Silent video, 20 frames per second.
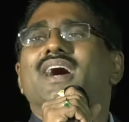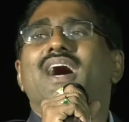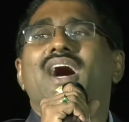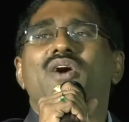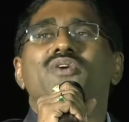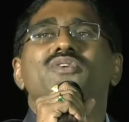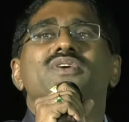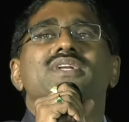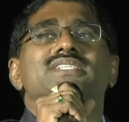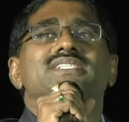
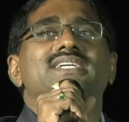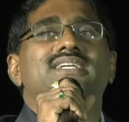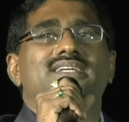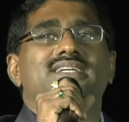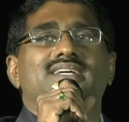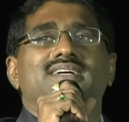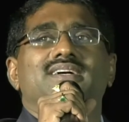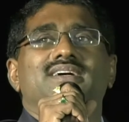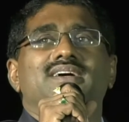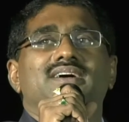how does
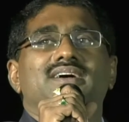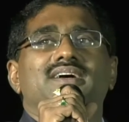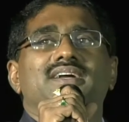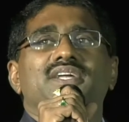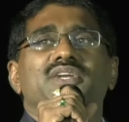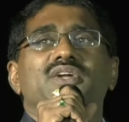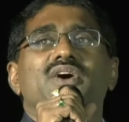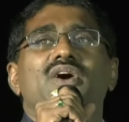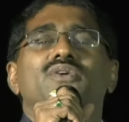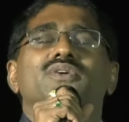it
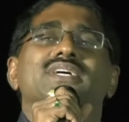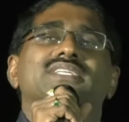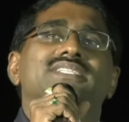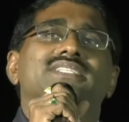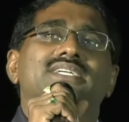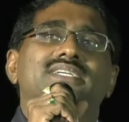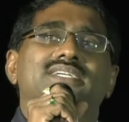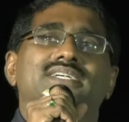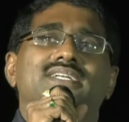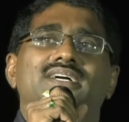you know, how does
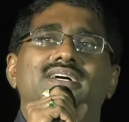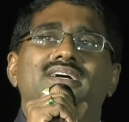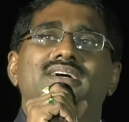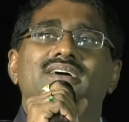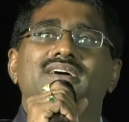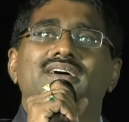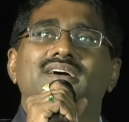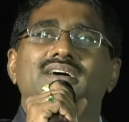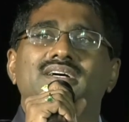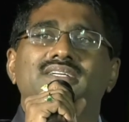it uh,
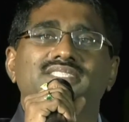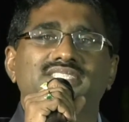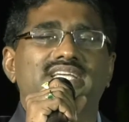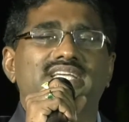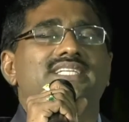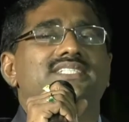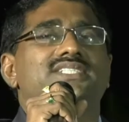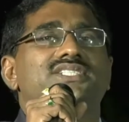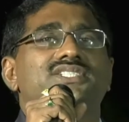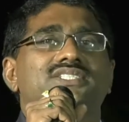uh,
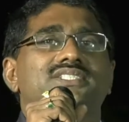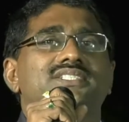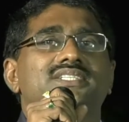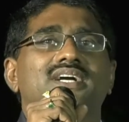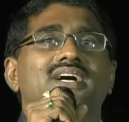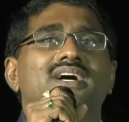change?